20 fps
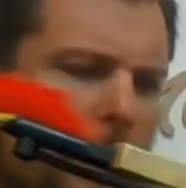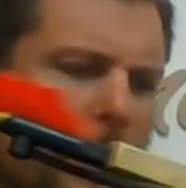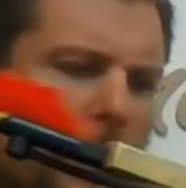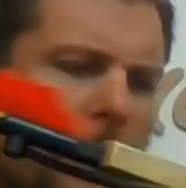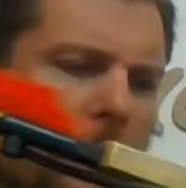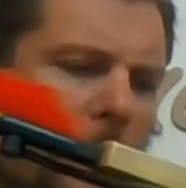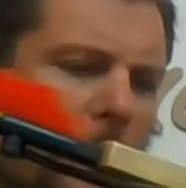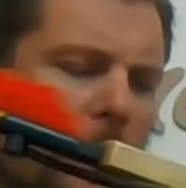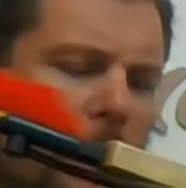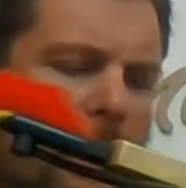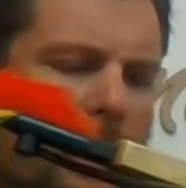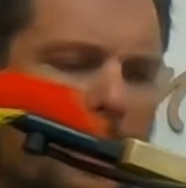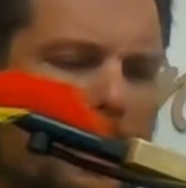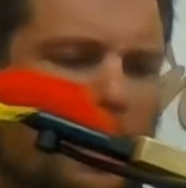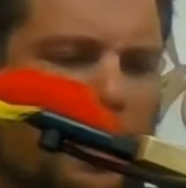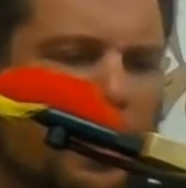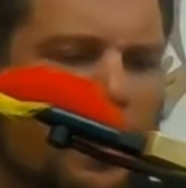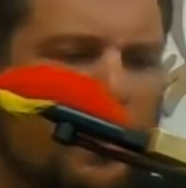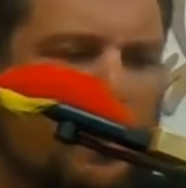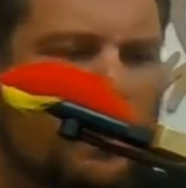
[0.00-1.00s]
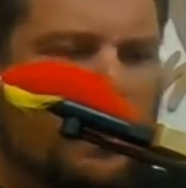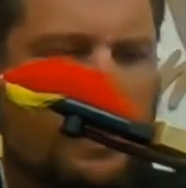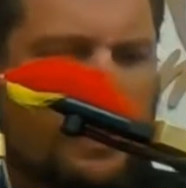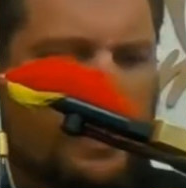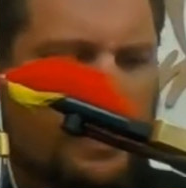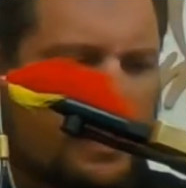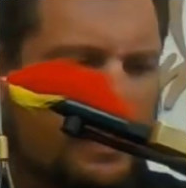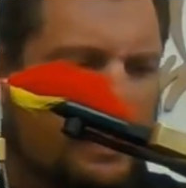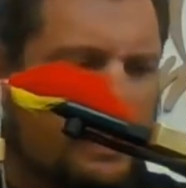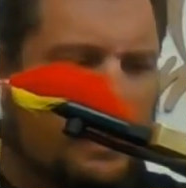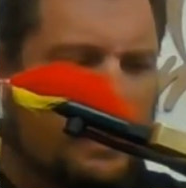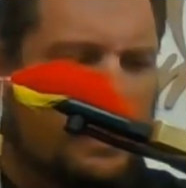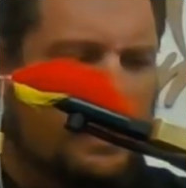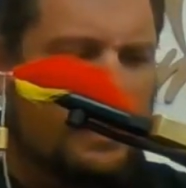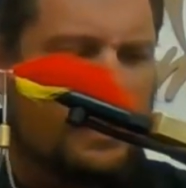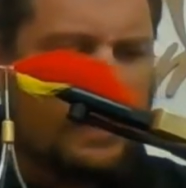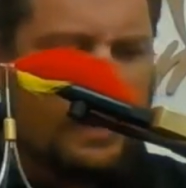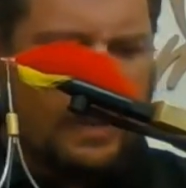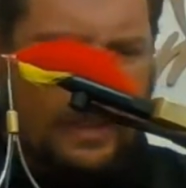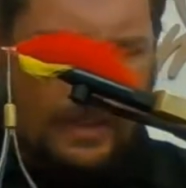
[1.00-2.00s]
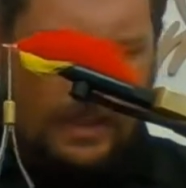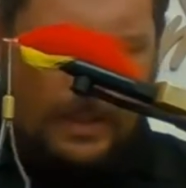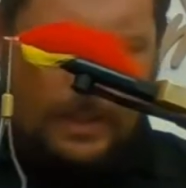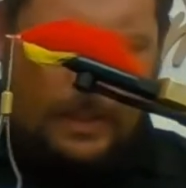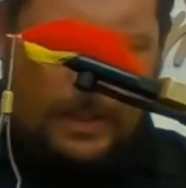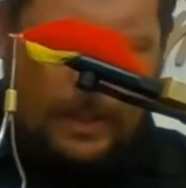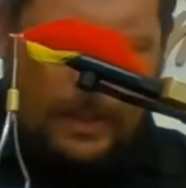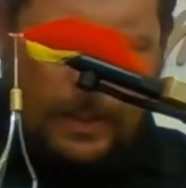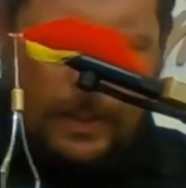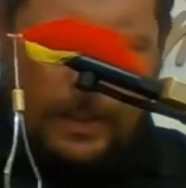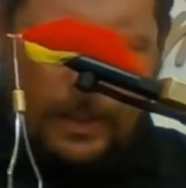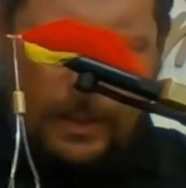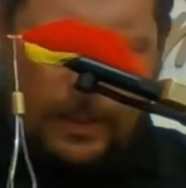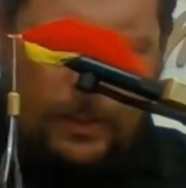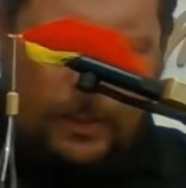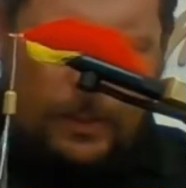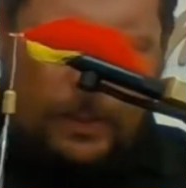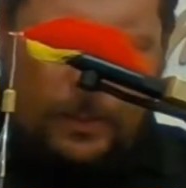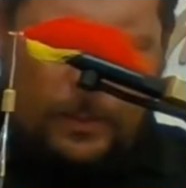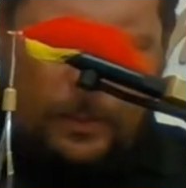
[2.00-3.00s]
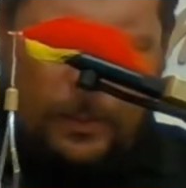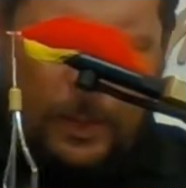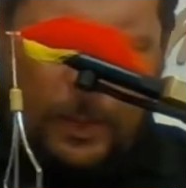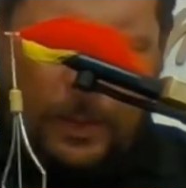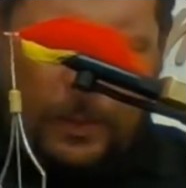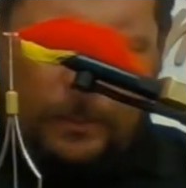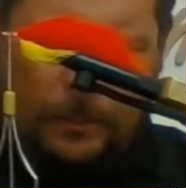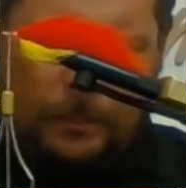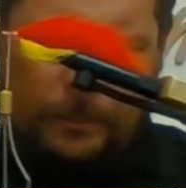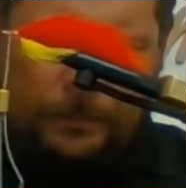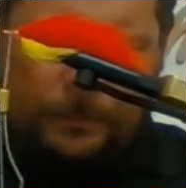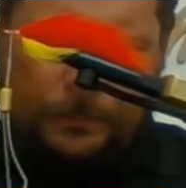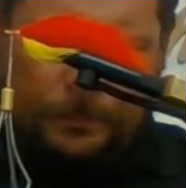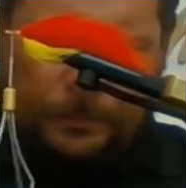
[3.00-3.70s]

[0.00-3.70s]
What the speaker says: Red on the top, yellow on the bottom.